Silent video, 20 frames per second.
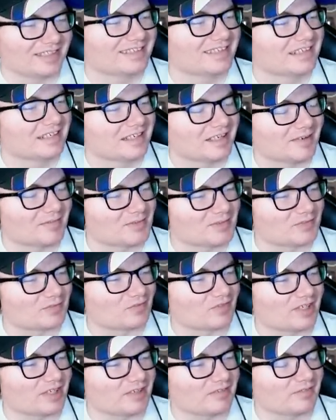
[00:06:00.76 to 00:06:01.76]
Sorry,
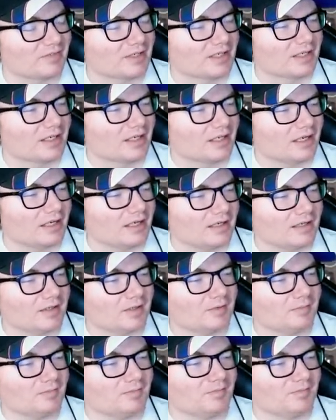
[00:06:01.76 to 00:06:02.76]
episode five.
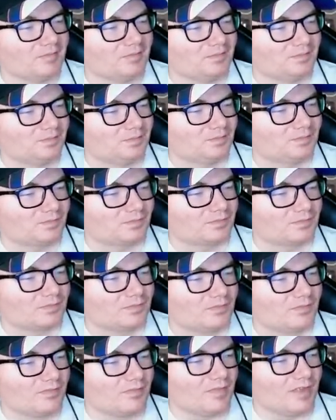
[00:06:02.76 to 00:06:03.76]
Um,
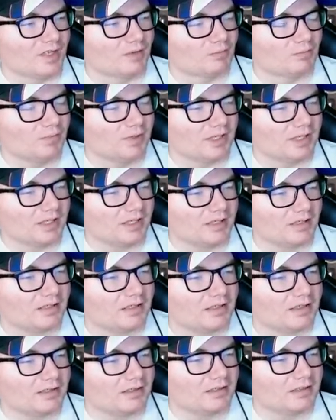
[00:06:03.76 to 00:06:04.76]
but
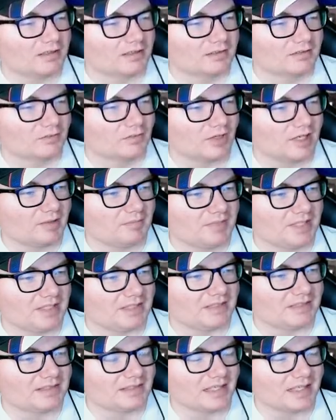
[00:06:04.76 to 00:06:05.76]
uh, what I
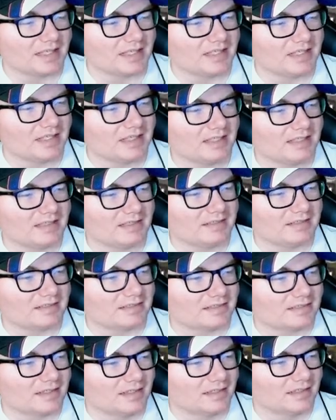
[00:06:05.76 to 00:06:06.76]
mean to say
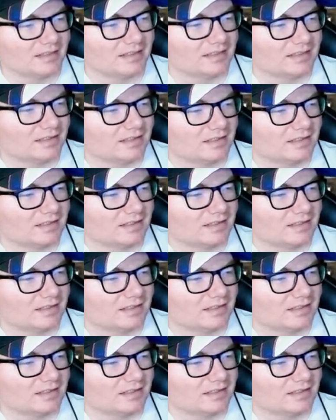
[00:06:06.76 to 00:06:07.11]
is,